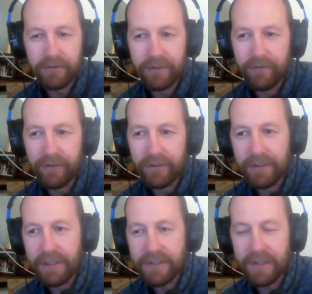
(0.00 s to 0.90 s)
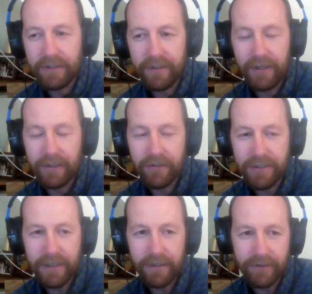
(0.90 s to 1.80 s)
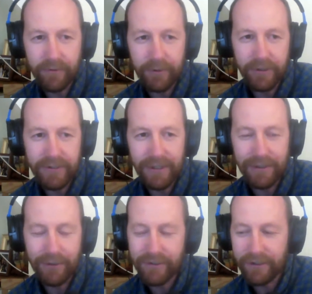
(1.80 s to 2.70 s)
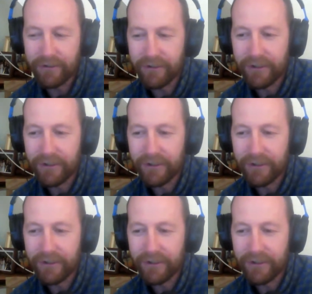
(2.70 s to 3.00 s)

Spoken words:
Even let's say 10 years later, somebody's still using it.